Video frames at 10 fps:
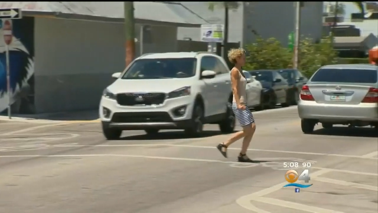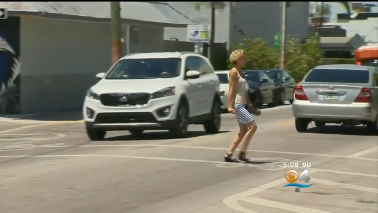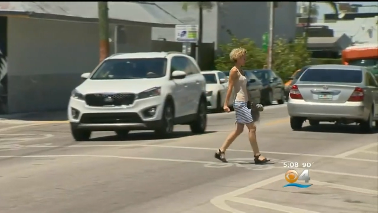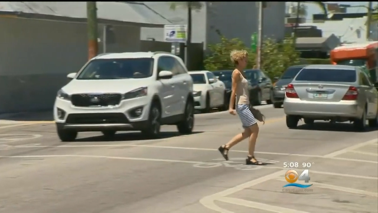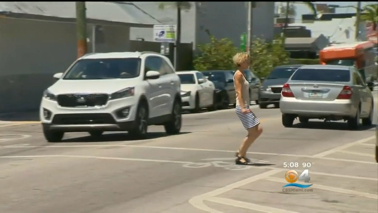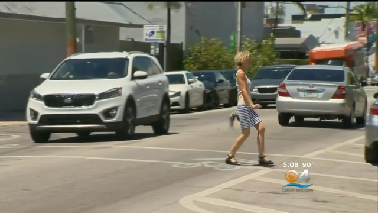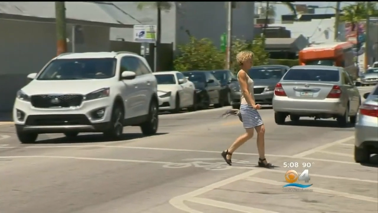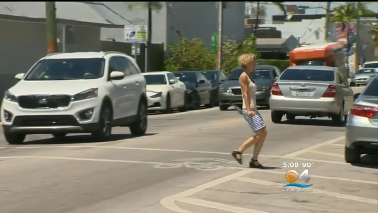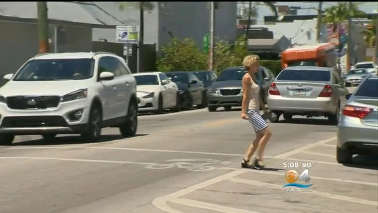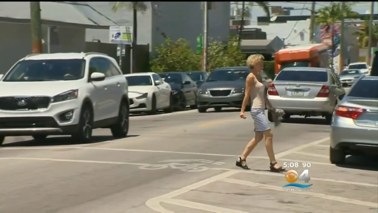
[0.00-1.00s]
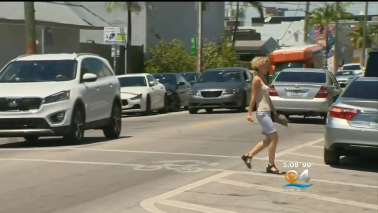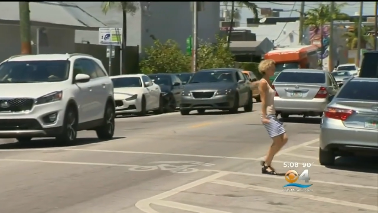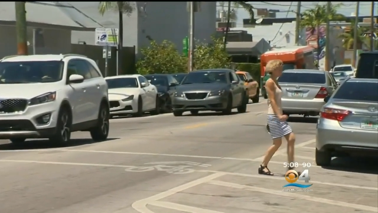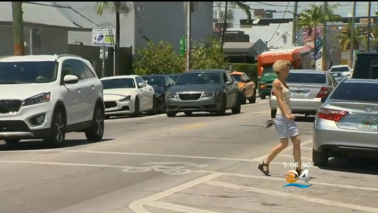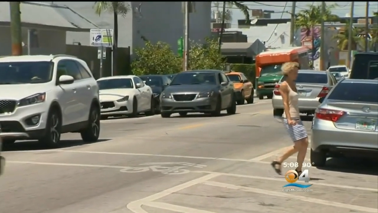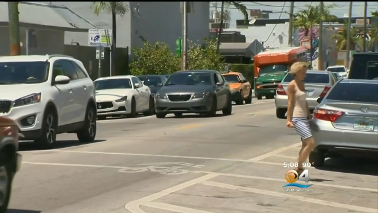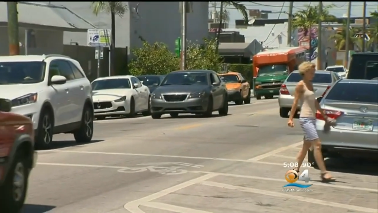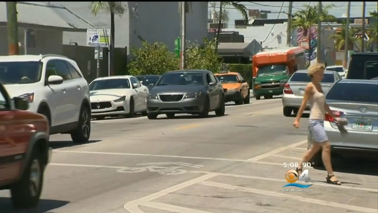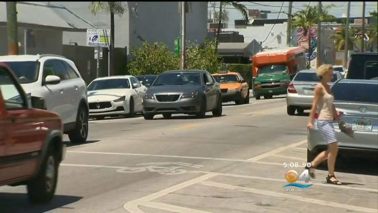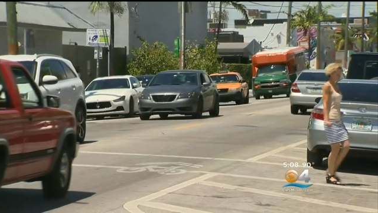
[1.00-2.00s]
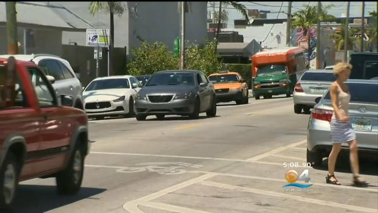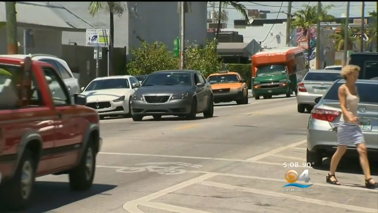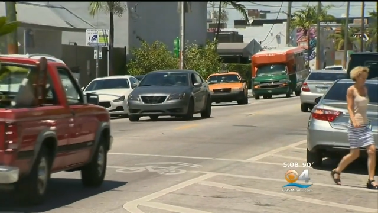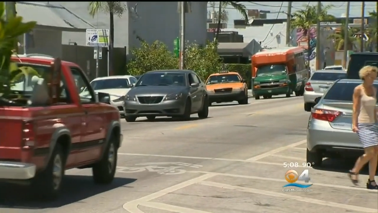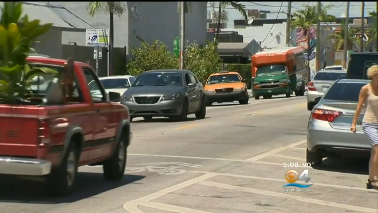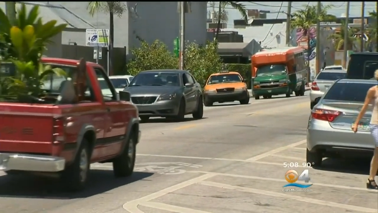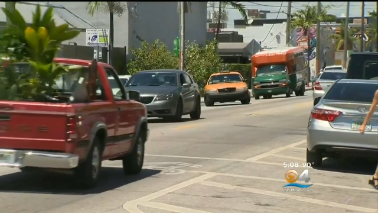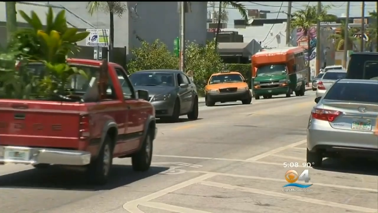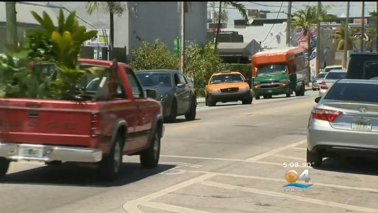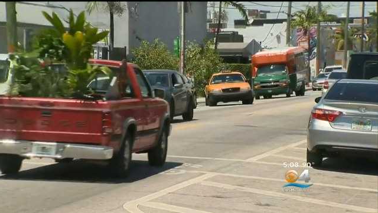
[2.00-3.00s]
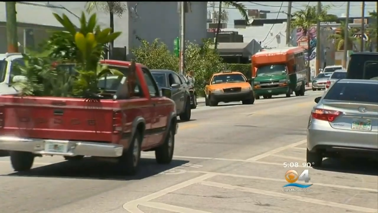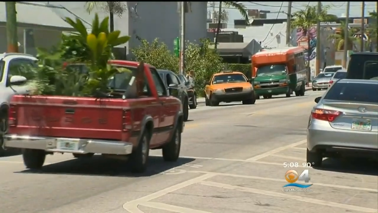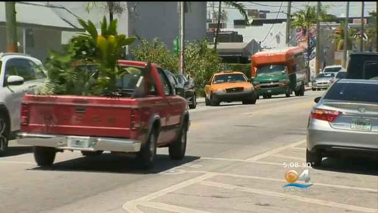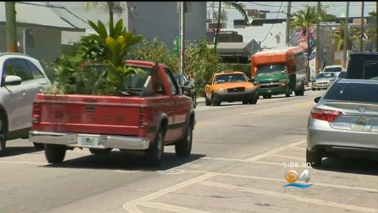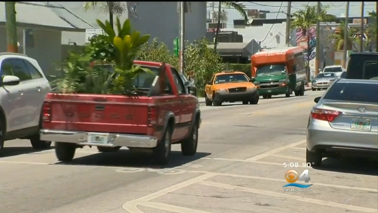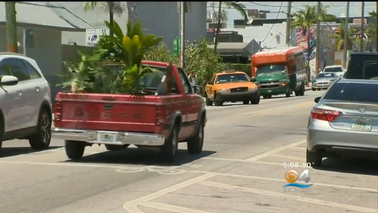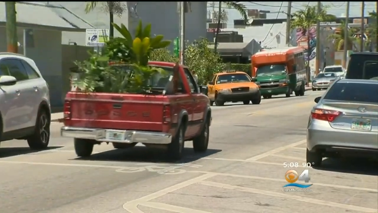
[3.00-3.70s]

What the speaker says: [unreadable: no face in view]